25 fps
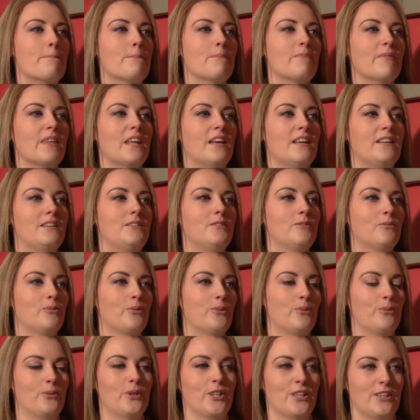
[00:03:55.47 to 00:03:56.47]
and
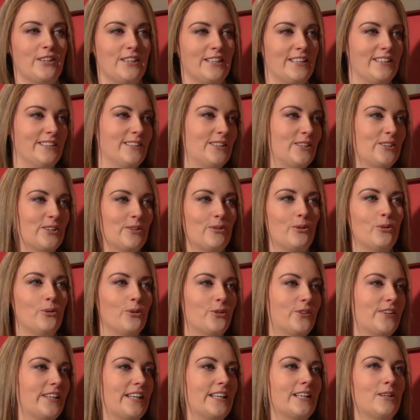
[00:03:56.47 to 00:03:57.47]
with the, the whole
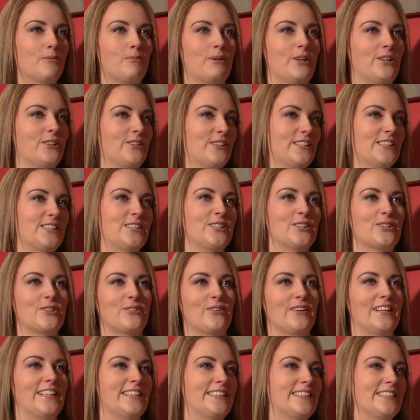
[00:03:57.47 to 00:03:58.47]
thing about this is
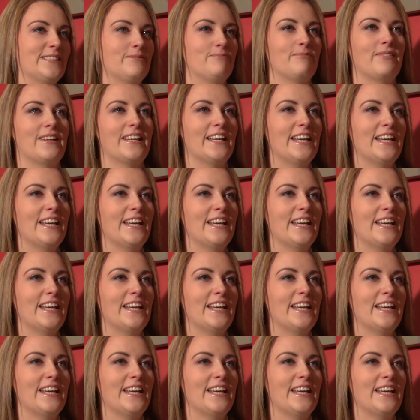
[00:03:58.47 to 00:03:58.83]
great and